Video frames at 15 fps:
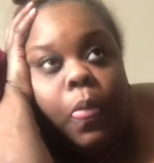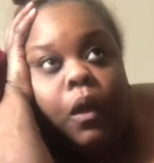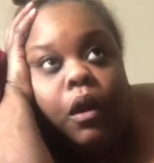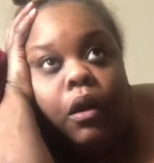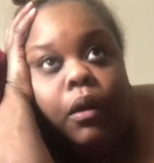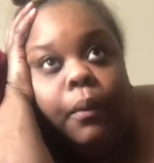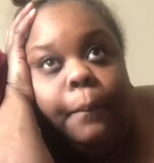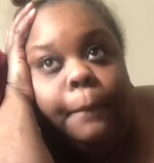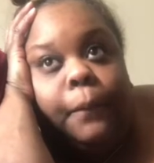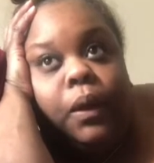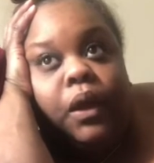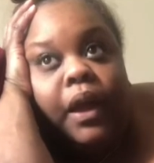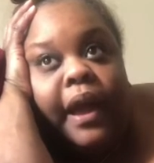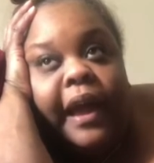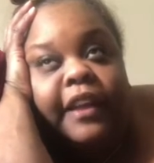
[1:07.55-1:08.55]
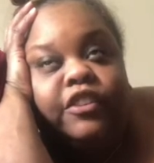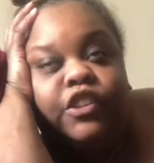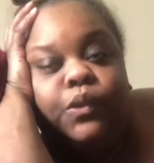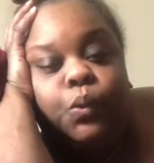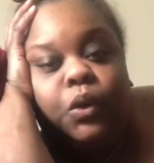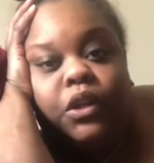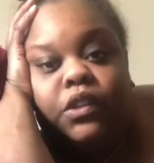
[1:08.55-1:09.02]
Um, I
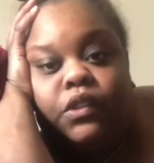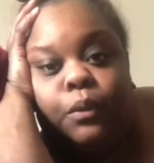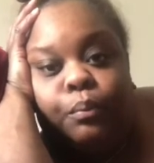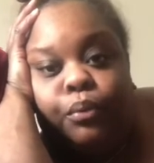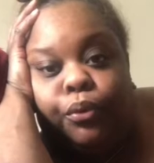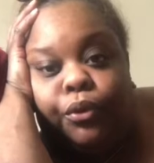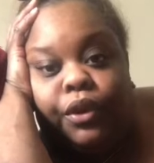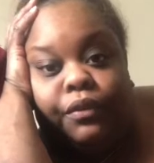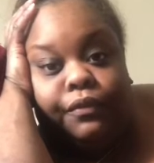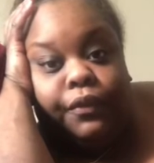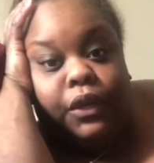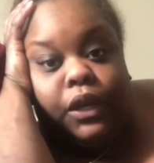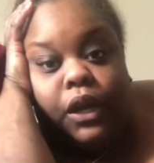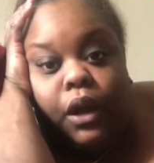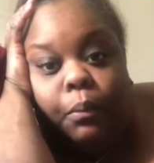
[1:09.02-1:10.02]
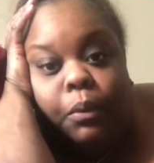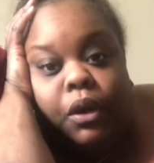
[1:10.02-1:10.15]
just wanted to briefly come